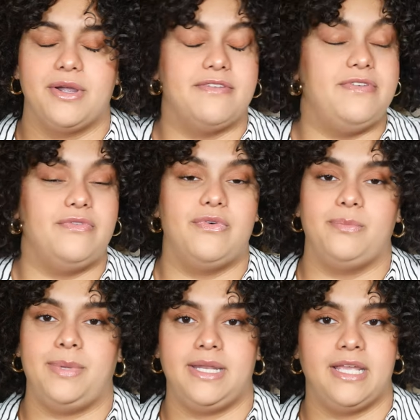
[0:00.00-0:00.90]
or if you've
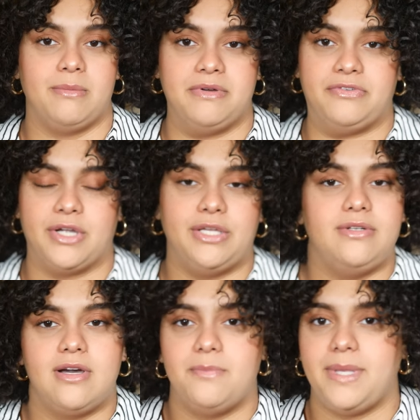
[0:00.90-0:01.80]
been here before,
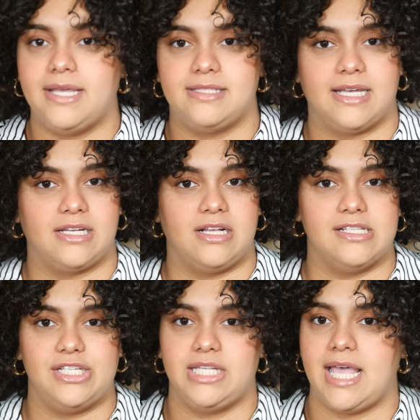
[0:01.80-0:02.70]
you know me and
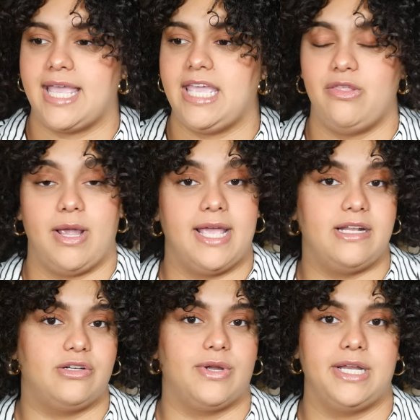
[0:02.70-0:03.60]
technology. Like, either I
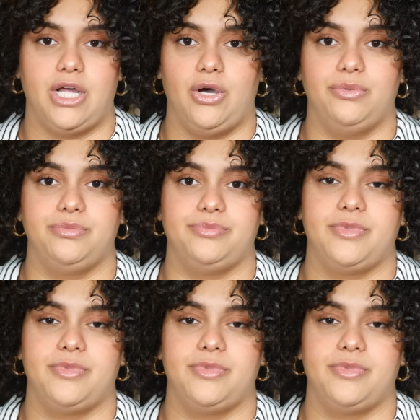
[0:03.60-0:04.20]
get it or I don't.